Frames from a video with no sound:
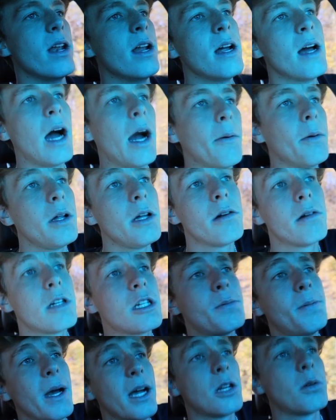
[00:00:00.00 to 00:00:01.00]
I really
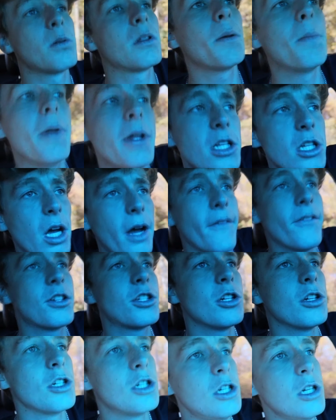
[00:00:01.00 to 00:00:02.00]
respect what the police
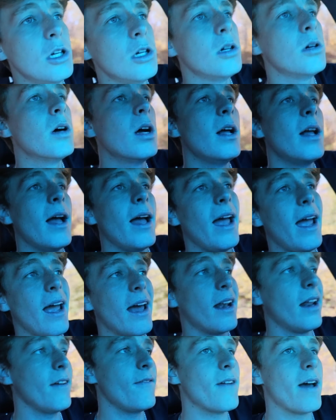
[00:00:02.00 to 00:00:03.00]
officers do
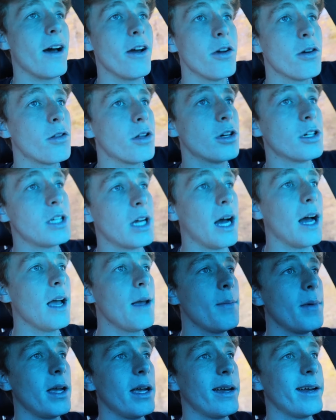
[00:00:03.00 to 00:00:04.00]
and I value their
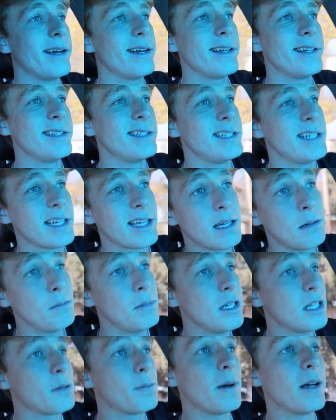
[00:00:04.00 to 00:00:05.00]
time, and it can
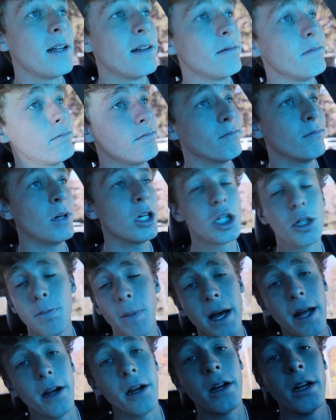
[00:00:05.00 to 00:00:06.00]
be spent much
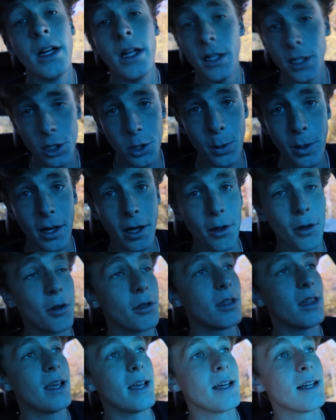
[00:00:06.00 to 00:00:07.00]
better doing other
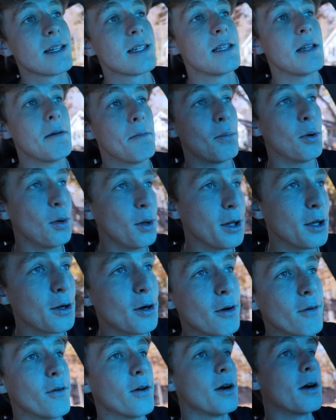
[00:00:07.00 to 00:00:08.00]
things than pulling
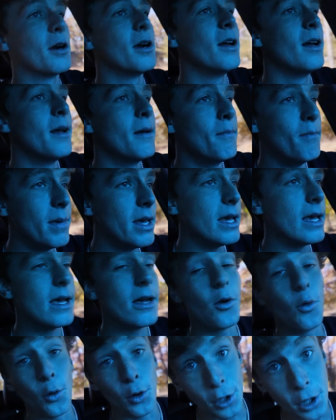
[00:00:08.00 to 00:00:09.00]
over me
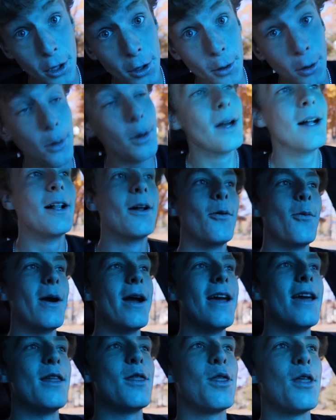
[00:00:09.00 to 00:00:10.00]
or you
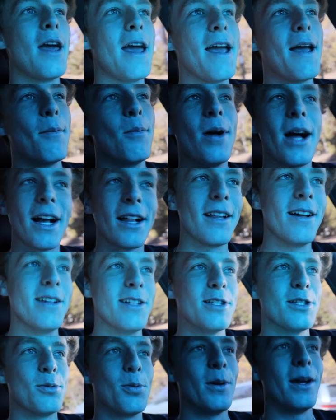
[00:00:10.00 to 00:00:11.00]
with a black
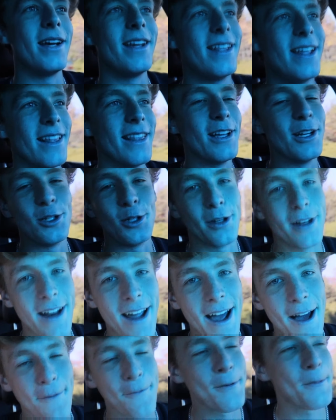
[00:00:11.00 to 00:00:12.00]
license plate that they shouldn't have.